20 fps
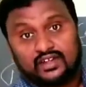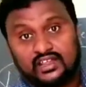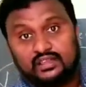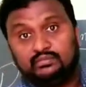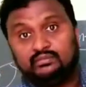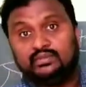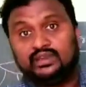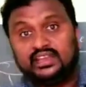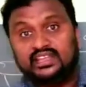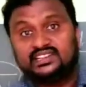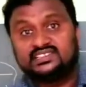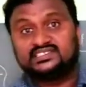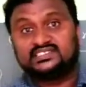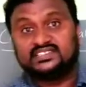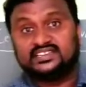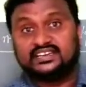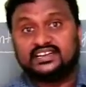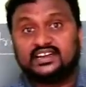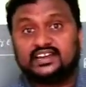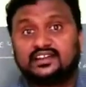means
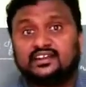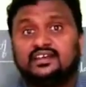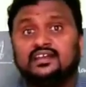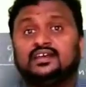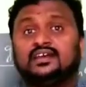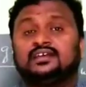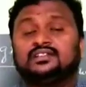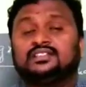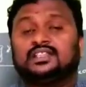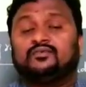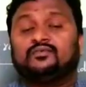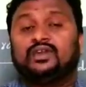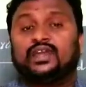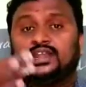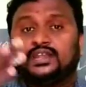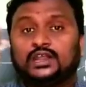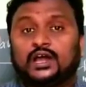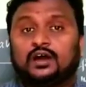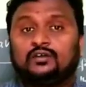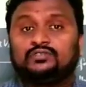that the
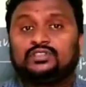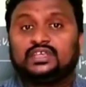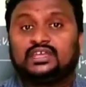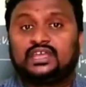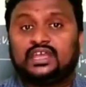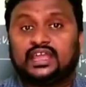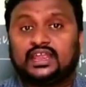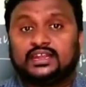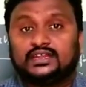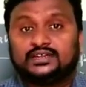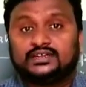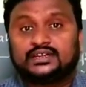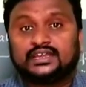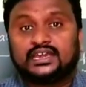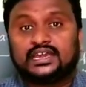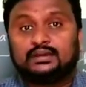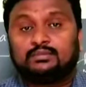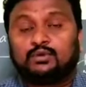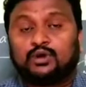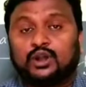weight of the
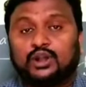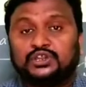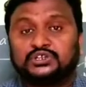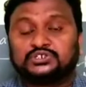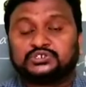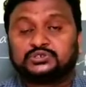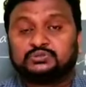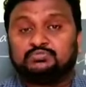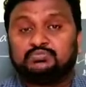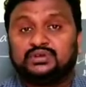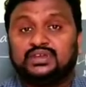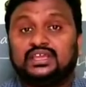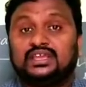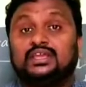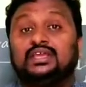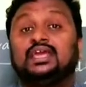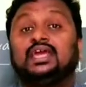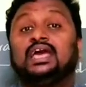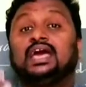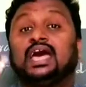entire body should
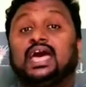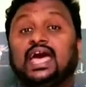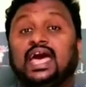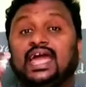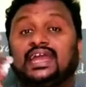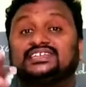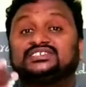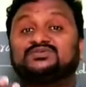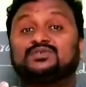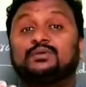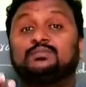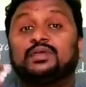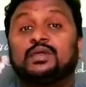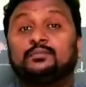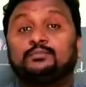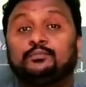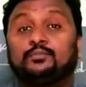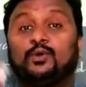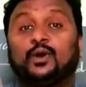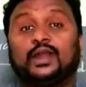be acts from a
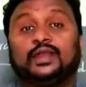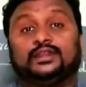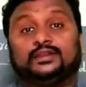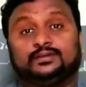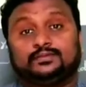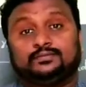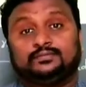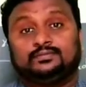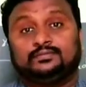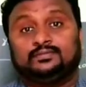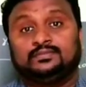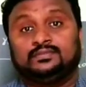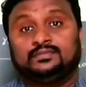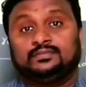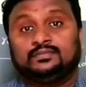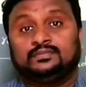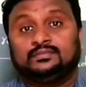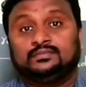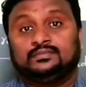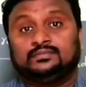point.
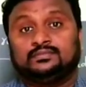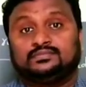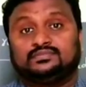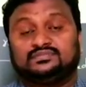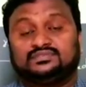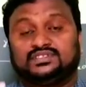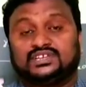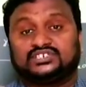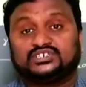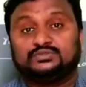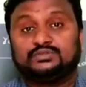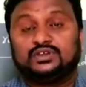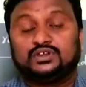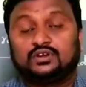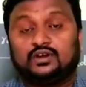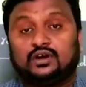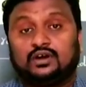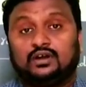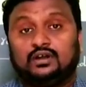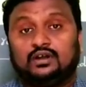That should be
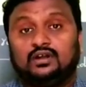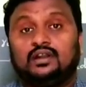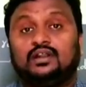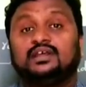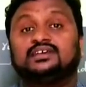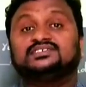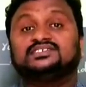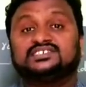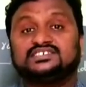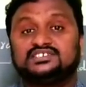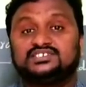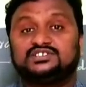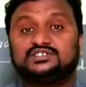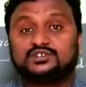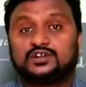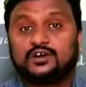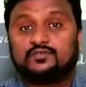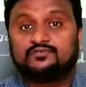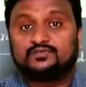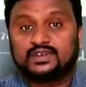called
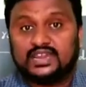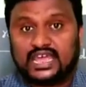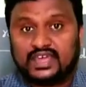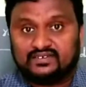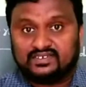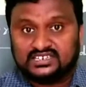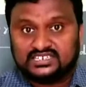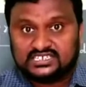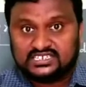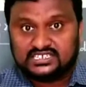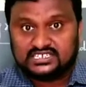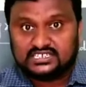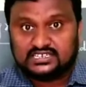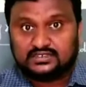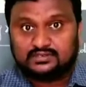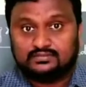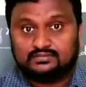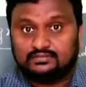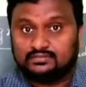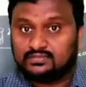center of
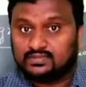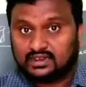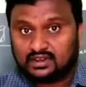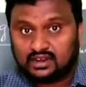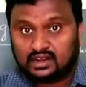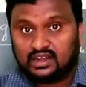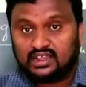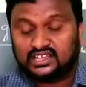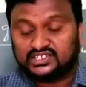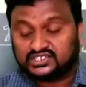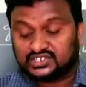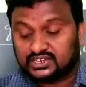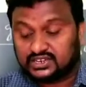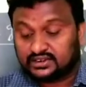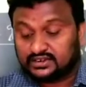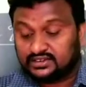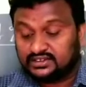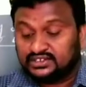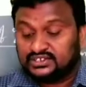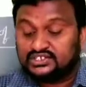gravity. Clear,
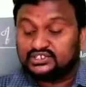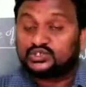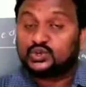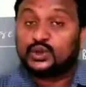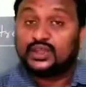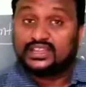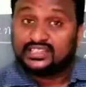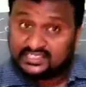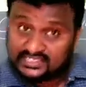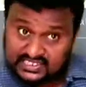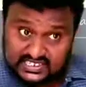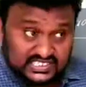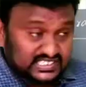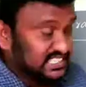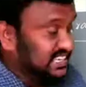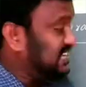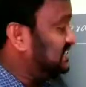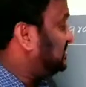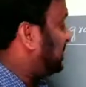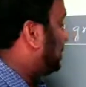children? So in this
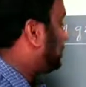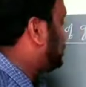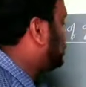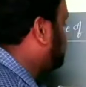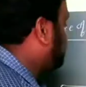case also,